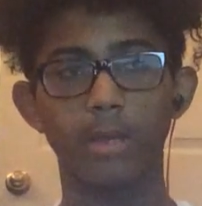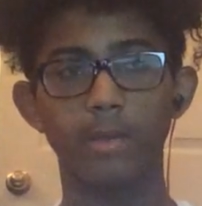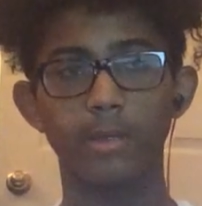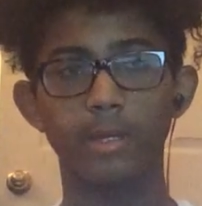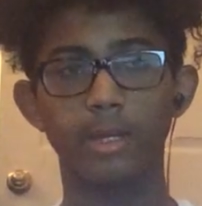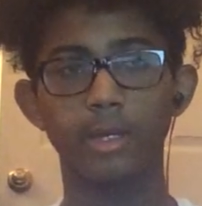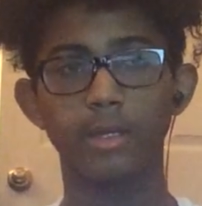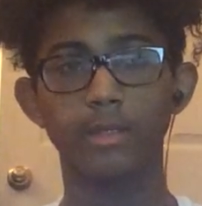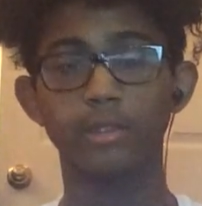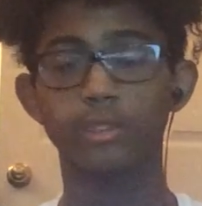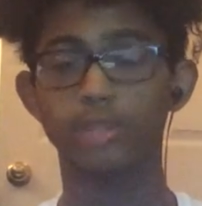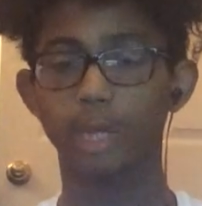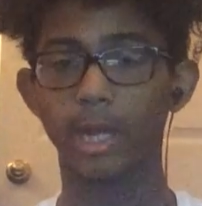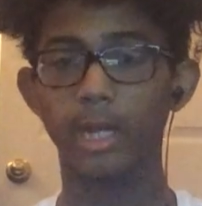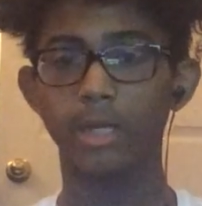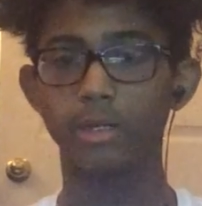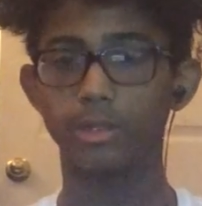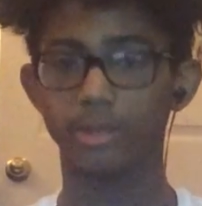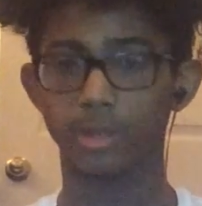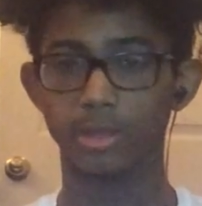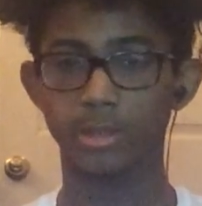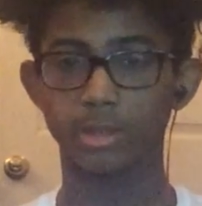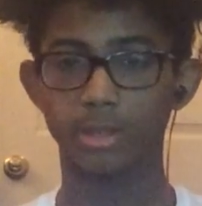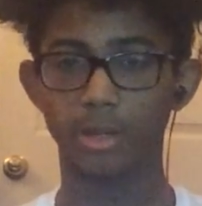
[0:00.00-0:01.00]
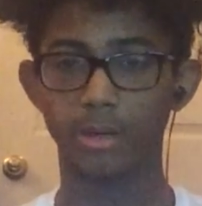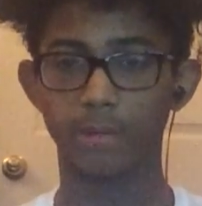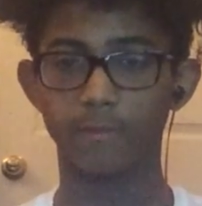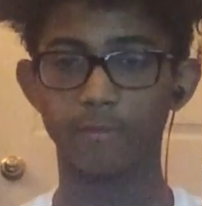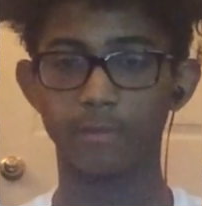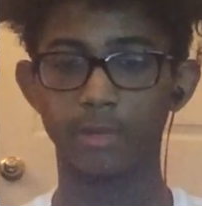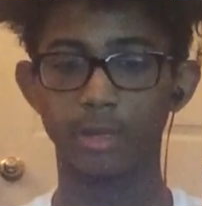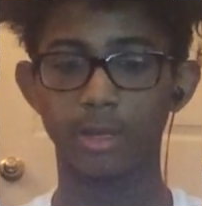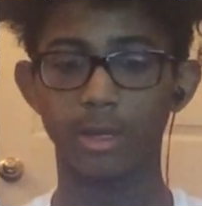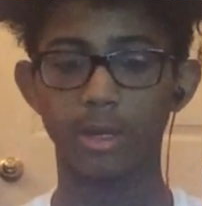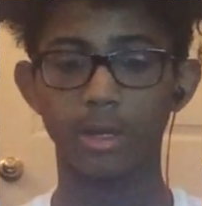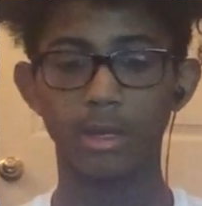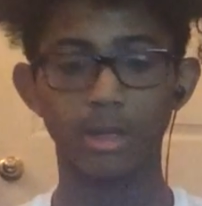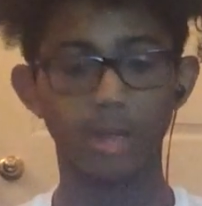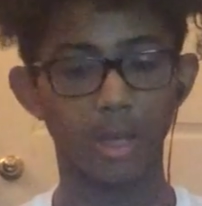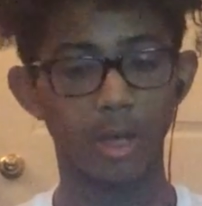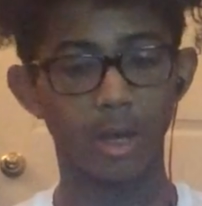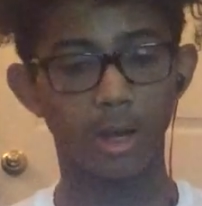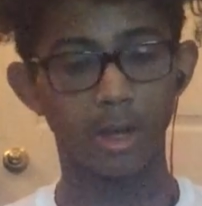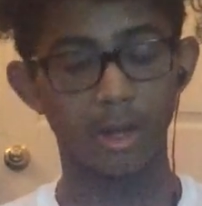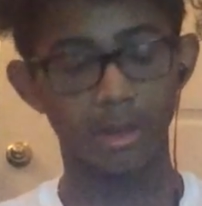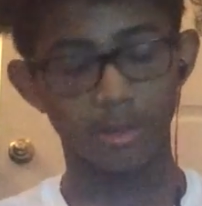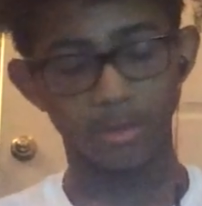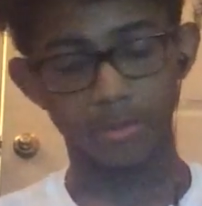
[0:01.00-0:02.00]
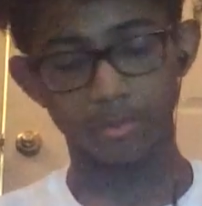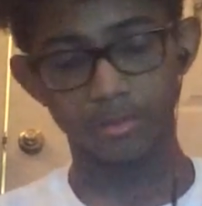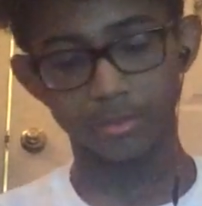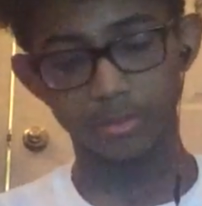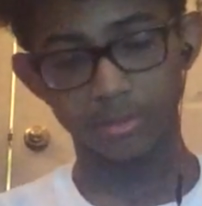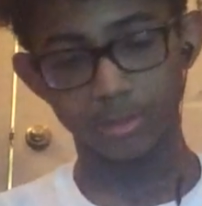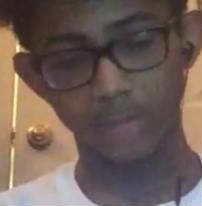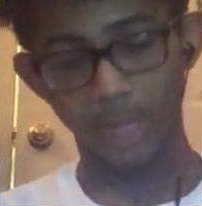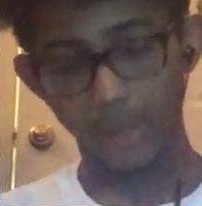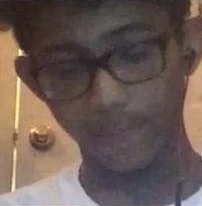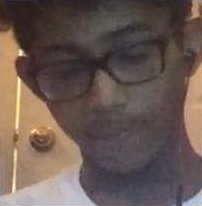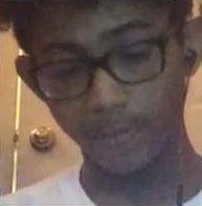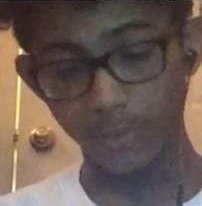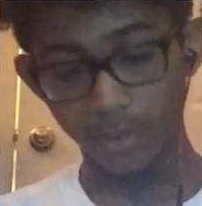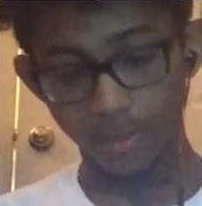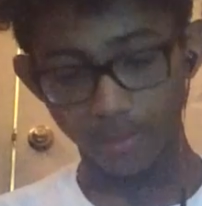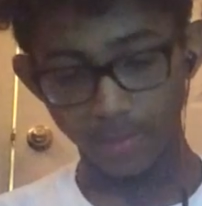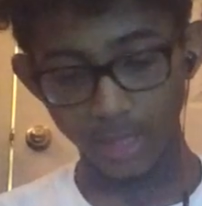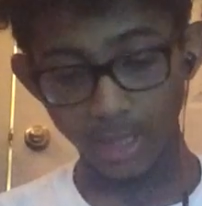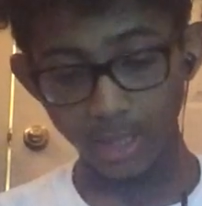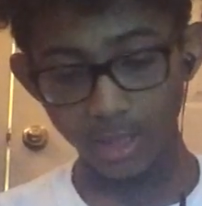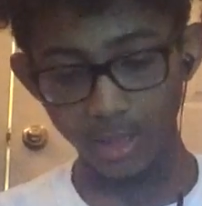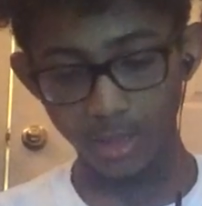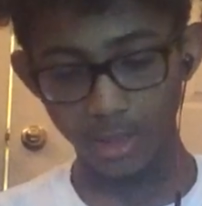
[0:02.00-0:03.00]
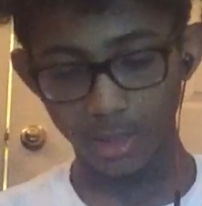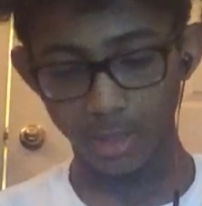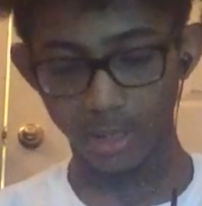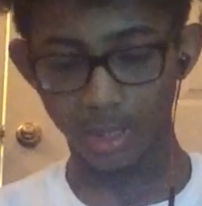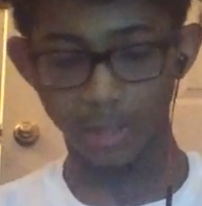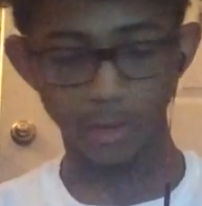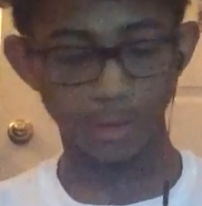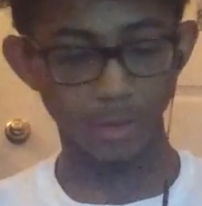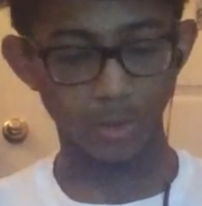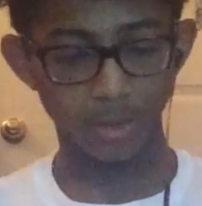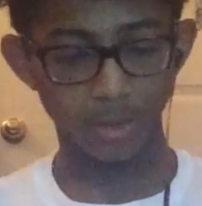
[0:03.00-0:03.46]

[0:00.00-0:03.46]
then change yourself. If you're mean and you